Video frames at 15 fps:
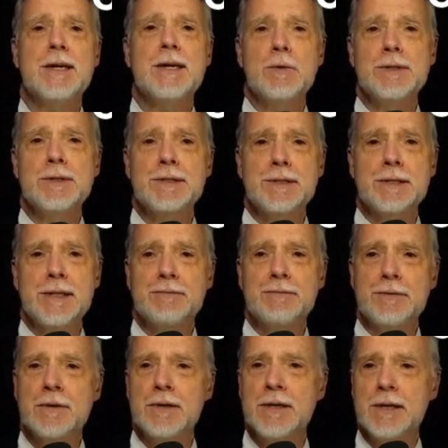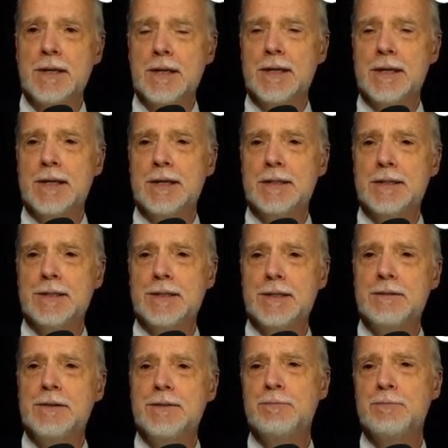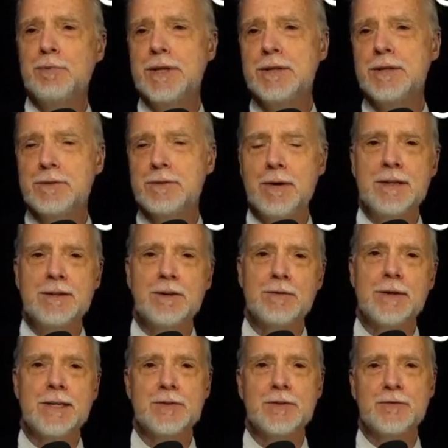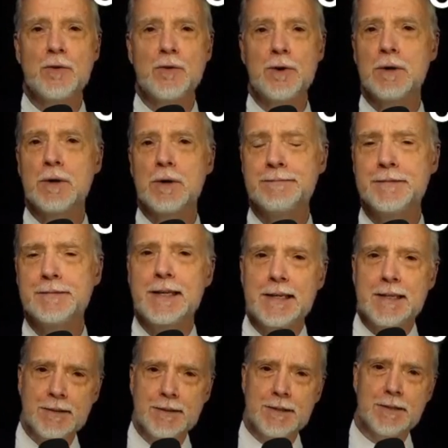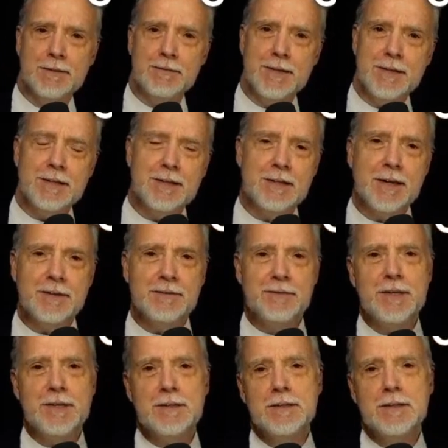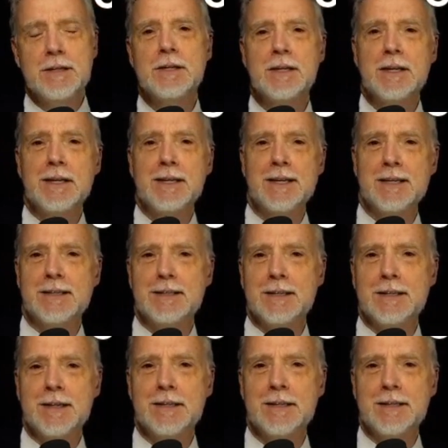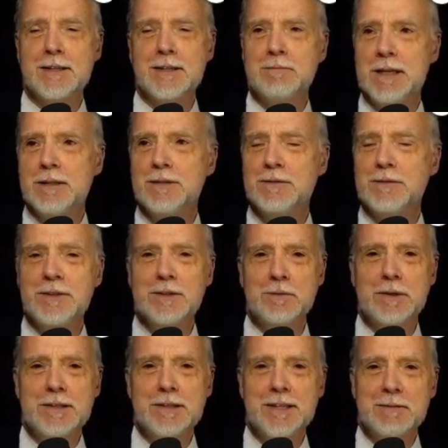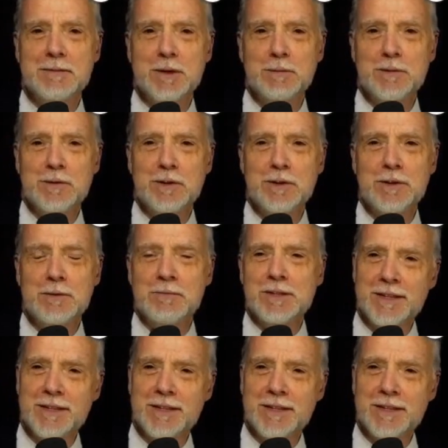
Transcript: What does it stand for? Uh, generative pre trained transformer don't you love the tech field? Uh, it's a lot like the medical field, right? They come up with terms.